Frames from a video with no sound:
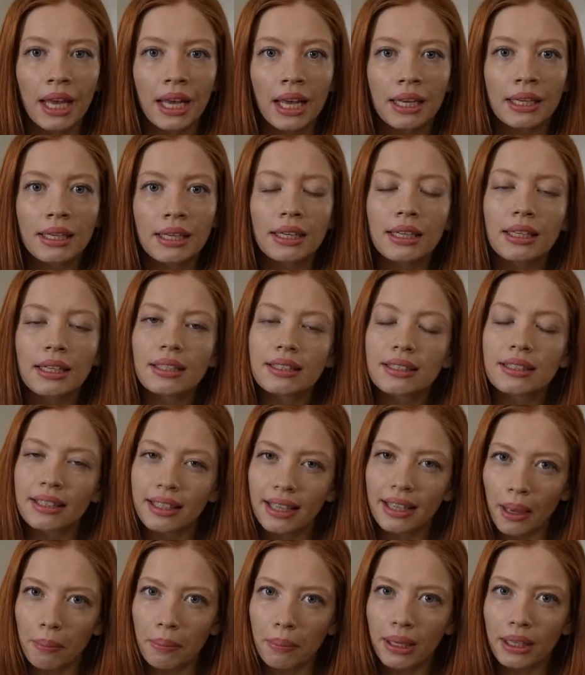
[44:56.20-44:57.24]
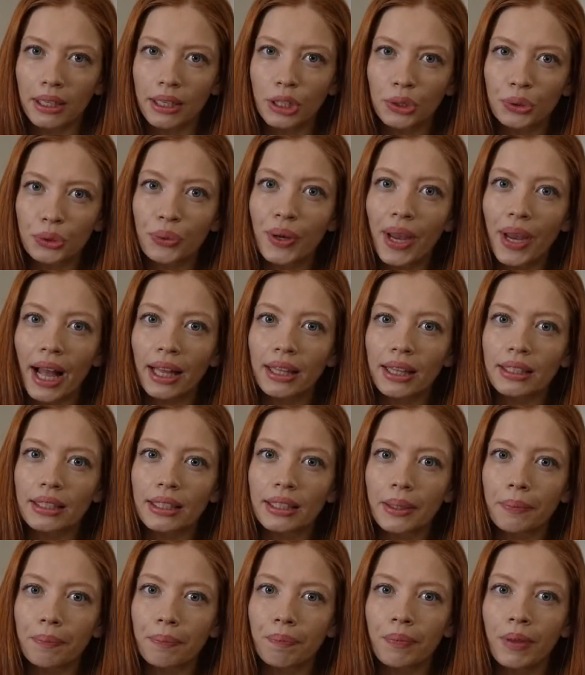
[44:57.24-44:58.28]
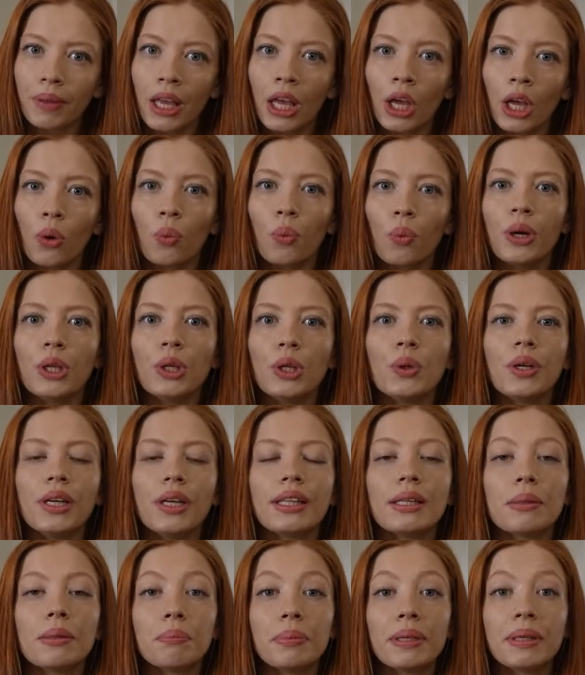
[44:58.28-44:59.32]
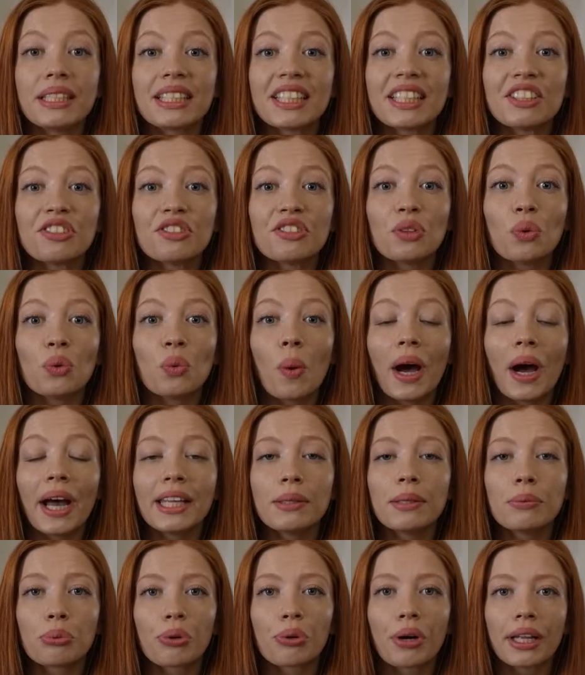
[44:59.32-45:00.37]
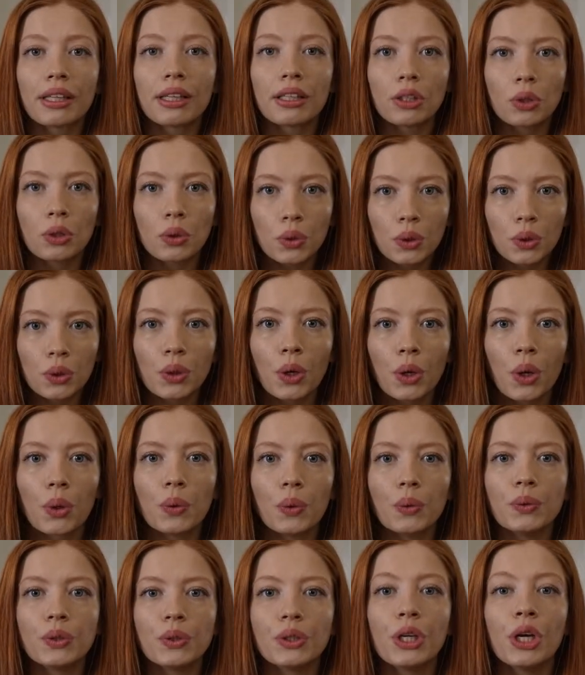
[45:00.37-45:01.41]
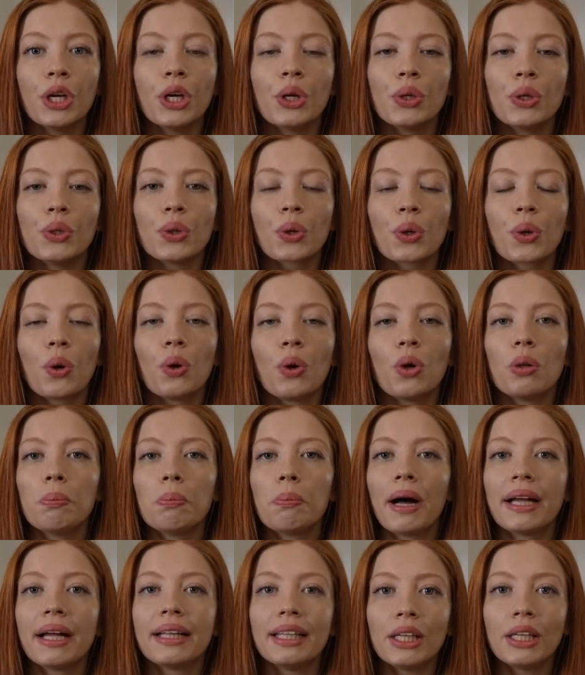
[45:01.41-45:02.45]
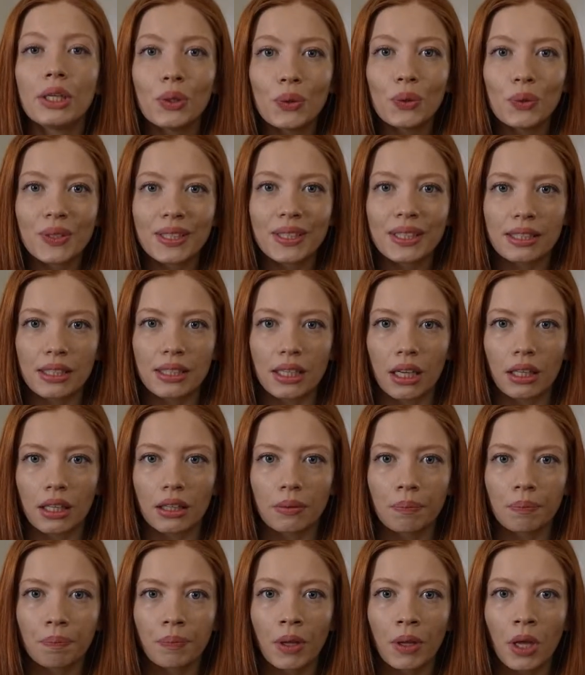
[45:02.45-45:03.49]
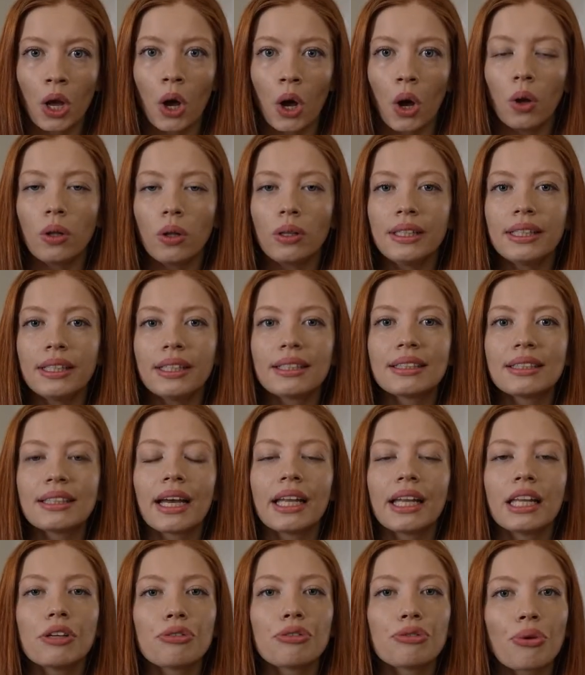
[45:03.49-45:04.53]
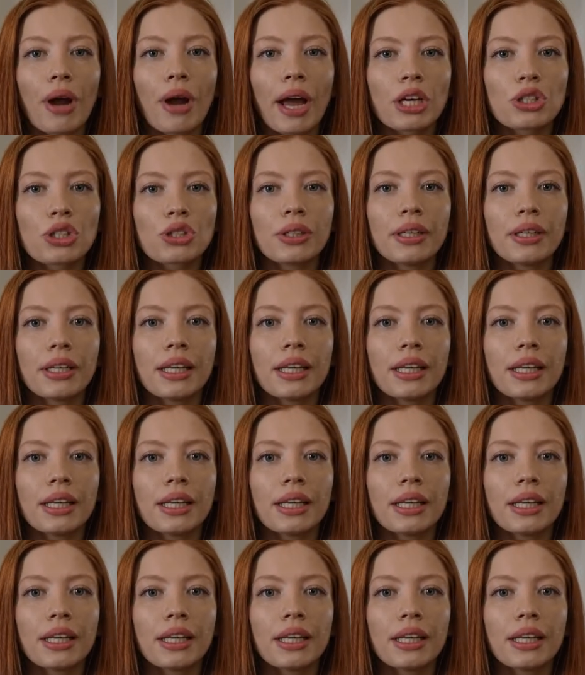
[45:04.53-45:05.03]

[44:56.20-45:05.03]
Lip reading: Here is the chemical reality. When you eat a piece of white bread, glucose, your whole body uses it. Only a tiny fraction